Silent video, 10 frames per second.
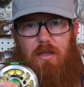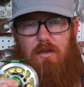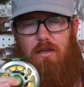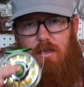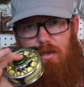
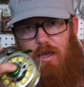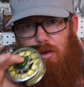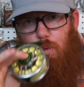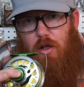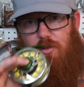it and
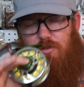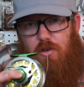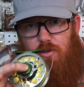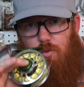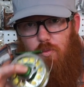how well it's
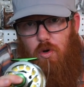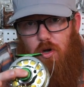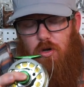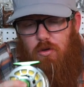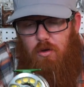going to
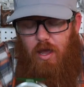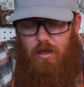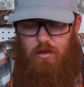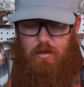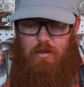work, okay?